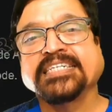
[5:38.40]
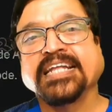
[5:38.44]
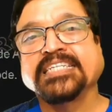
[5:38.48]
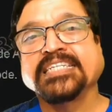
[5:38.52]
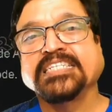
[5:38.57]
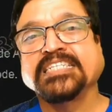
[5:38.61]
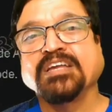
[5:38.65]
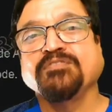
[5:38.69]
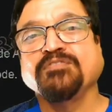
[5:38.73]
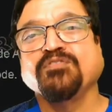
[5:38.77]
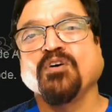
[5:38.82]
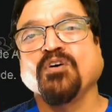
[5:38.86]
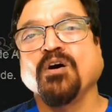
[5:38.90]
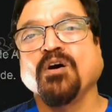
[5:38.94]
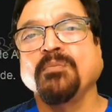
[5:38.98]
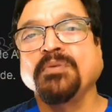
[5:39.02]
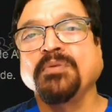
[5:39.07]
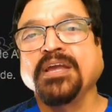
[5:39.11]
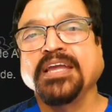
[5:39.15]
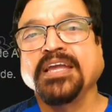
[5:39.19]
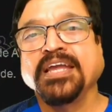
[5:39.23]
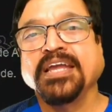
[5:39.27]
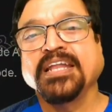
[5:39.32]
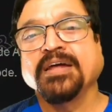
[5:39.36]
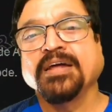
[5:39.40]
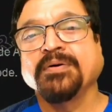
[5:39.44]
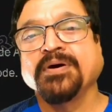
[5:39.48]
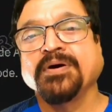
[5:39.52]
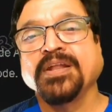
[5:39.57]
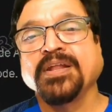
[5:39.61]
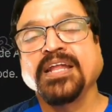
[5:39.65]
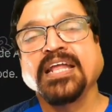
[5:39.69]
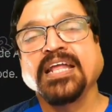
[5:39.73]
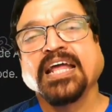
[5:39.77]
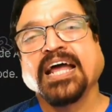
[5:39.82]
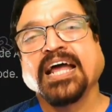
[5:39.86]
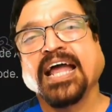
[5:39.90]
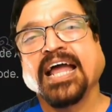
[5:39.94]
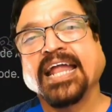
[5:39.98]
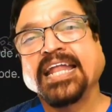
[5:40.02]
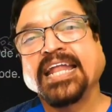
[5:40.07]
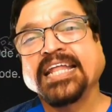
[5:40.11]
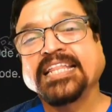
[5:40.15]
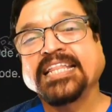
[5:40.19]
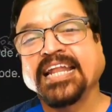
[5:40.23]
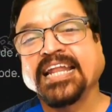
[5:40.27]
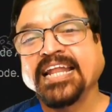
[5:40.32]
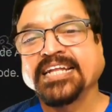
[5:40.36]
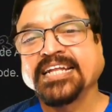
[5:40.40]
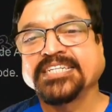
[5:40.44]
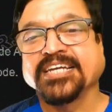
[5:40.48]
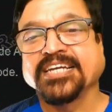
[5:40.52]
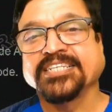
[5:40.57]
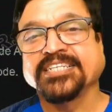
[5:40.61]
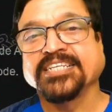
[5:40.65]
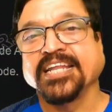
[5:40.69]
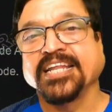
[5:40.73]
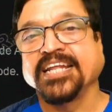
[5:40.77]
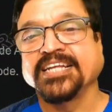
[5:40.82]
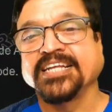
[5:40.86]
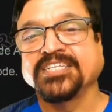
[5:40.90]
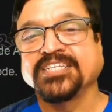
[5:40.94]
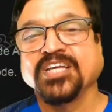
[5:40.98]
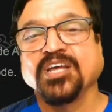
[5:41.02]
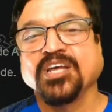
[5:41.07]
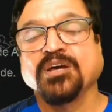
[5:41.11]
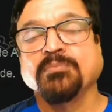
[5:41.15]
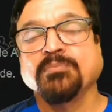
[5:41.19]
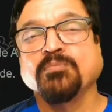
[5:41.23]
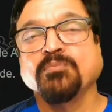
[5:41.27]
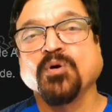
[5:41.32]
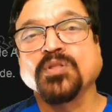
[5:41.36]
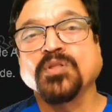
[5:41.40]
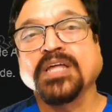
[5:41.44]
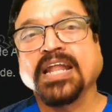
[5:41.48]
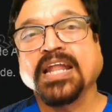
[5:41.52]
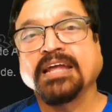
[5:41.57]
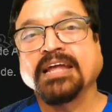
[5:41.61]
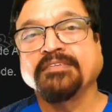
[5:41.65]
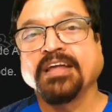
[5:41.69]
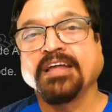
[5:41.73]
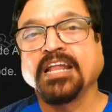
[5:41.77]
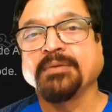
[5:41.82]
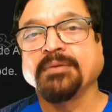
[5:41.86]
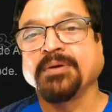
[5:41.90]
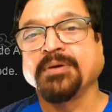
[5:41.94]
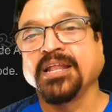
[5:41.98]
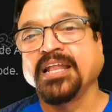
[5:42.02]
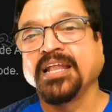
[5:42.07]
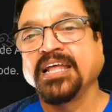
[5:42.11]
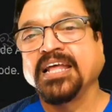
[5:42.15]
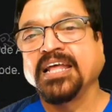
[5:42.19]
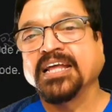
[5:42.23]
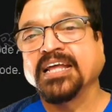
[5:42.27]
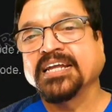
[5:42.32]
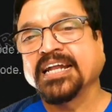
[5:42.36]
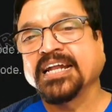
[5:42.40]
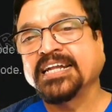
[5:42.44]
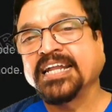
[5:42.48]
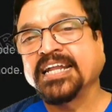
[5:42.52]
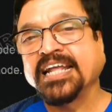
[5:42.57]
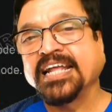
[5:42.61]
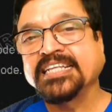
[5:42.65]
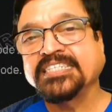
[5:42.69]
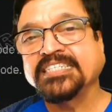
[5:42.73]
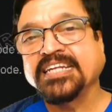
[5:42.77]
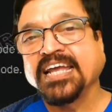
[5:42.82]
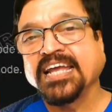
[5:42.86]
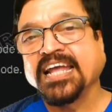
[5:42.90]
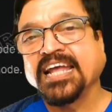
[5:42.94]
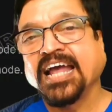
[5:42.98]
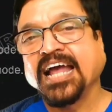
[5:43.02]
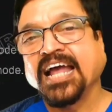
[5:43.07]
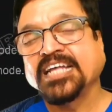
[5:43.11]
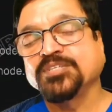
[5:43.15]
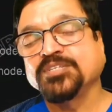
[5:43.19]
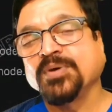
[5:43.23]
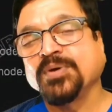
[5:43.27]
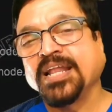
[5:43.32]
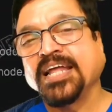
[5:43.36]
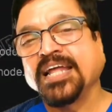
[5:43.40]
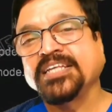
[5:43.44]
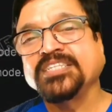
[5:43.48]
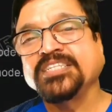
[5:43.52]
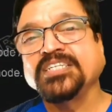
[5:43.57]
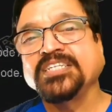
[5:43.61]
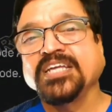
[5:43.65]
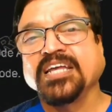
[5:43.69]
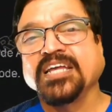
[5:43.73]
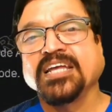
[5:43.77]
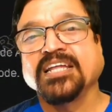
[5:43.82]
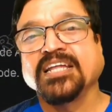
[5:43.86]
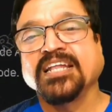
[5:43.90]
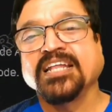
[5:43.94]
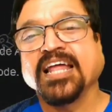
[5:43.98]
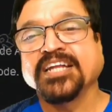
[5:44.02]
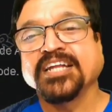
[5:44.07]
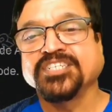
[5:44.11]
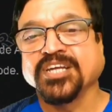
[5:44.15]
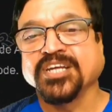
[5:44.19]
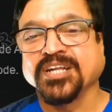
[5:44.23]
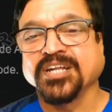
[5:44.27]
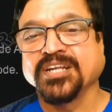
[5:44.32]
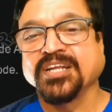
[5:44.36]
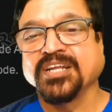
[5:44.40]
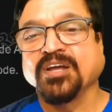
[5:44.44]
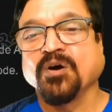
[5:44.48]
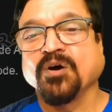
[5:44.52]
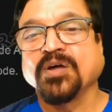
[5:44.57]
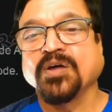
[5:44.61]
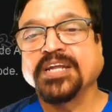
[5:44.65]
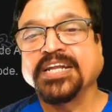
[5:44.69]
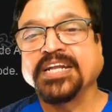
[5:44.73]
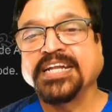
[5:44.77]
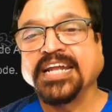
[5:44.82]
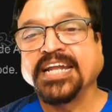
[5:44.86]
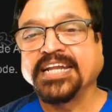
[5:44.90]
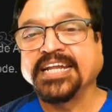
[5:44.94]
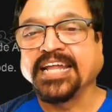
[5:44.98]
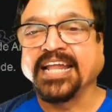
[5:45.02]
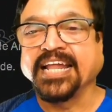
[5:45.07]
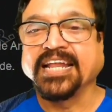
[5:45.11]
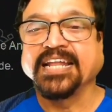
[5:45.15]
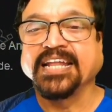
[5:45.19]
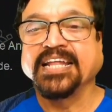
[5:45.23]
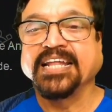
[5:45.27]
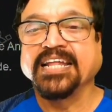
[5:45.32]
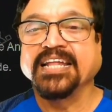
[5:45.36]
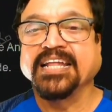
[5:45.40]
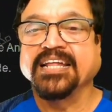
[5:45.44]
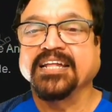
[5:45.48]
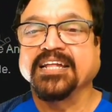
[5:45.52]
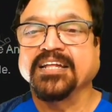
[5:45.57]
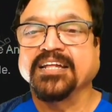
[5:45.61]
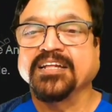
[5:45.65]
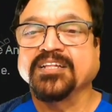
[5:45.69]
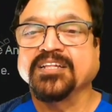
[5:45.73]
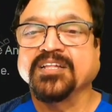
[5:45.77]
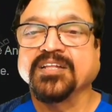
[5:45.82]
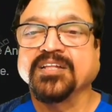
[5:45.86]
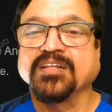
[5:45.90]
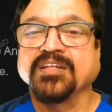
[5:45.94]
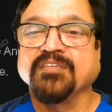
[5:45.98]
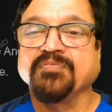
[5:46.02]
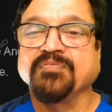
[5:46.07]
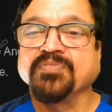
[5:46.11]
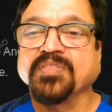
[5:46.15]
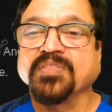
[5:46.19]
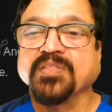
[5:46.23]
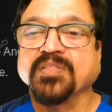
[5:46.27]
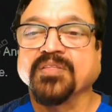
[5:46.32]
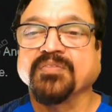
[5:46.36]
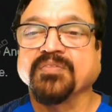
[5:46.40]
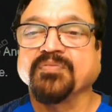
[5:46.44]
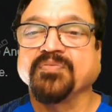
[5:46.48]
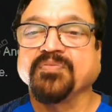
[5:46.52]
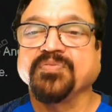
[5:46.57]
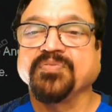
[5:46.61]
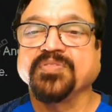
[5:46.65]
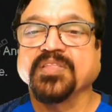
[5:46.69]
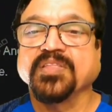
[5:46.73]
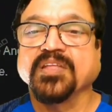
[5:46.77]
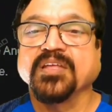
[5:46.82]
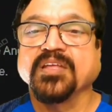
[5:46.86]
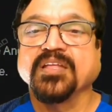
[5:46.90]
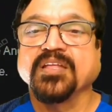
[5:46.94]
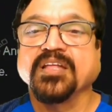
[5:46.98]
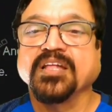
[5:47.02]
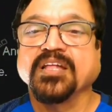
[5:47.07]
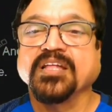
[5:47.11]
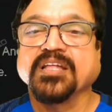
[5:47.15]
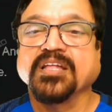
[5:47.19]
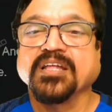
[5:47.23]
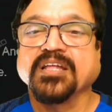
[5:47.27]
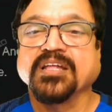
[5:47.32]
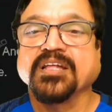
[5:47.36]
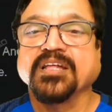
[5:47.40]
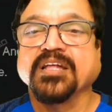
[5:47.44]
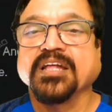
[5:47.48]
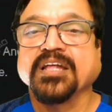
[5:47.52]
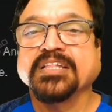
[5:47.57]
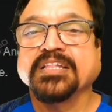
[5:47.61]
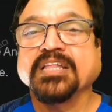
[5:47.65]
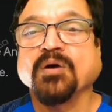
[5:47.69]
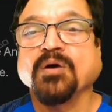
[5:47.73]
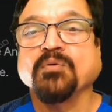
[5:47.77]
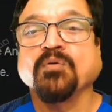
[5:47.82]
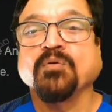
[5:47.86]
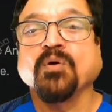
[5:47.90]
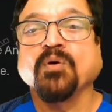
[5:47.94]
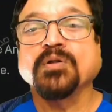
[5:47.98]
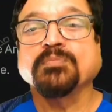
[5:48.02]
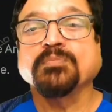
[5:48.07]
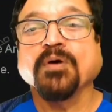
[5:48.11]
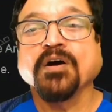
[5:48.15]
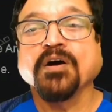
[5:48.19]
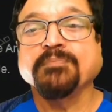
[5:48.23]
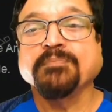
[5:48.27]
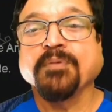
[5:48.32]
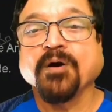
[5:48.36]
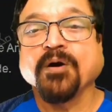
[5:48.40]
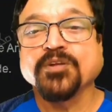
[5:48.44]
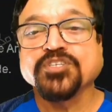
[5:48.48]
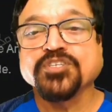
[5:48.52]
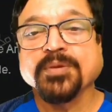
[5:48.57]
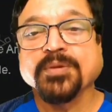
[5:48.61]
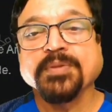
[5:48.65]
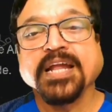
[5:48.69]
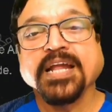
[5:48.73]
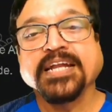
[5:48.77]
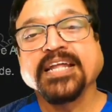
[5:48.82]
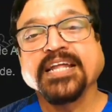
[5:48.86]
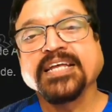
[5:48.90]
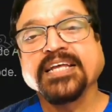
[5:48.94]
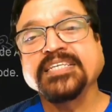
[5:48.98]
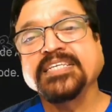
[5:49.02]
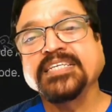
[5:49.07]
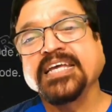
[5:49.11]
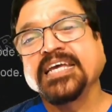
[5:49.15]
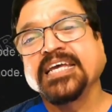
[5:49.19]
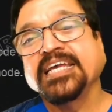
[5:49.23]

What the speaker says: in short, in condensed form, so also in an extensive form in our another lecture series. Both are available, condensed as well as larger or in detail.